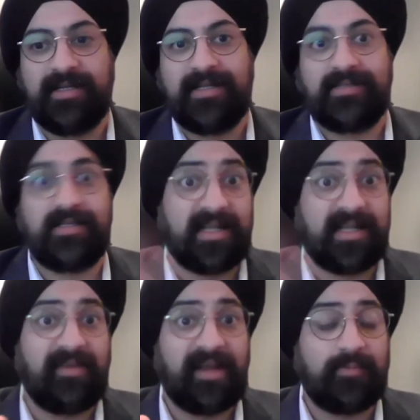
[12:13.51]
So a
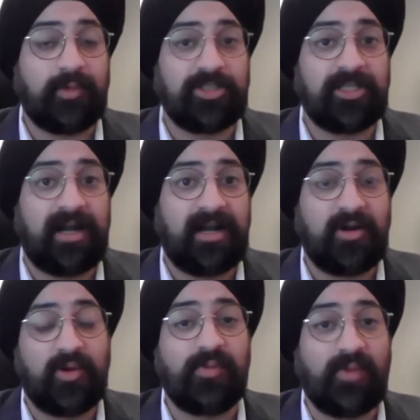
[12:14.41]
significant portion are
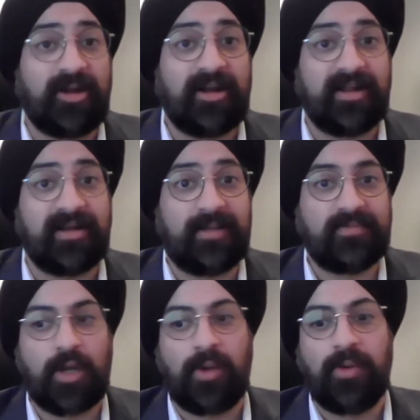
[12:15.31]
low to moderate income.
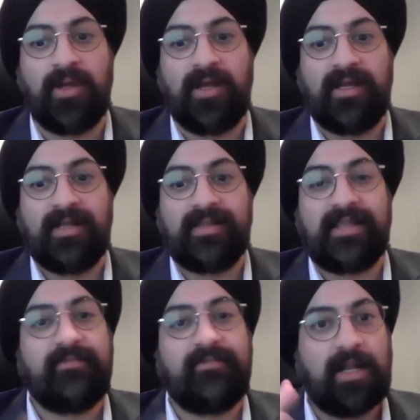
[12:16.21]
So
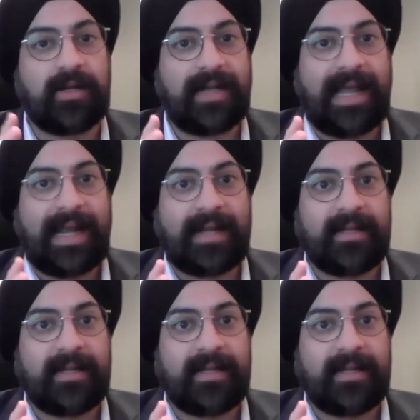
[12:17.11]
then we looked at,